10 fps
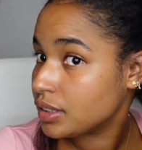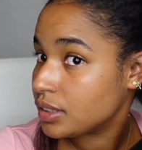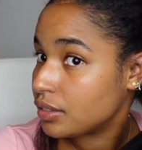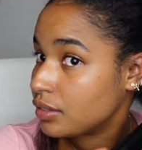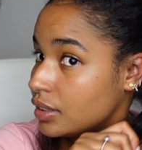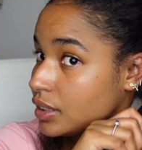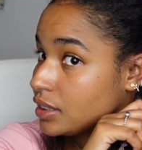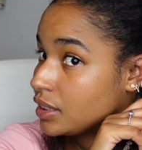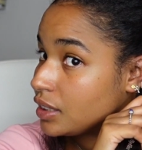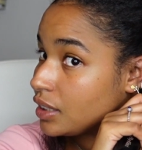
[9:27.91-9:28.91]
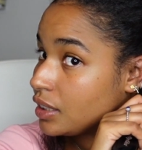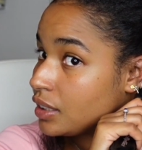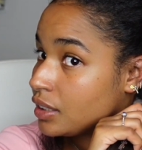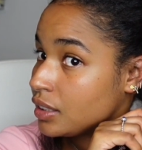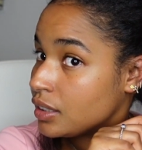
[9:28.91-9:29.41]
So literally
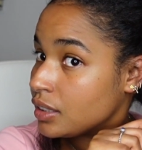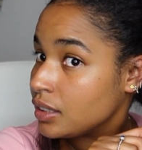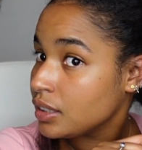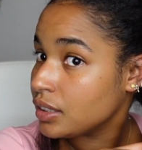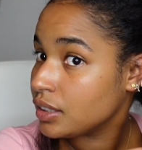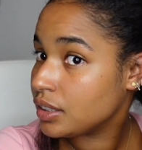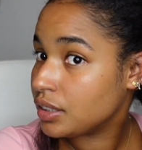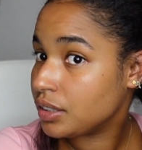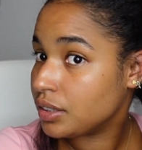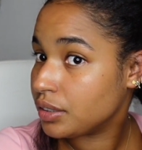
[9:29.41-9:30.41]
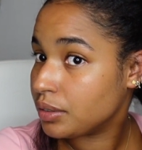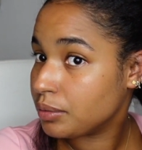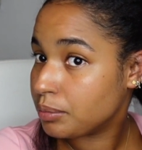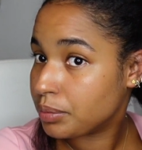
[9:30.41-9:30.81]
you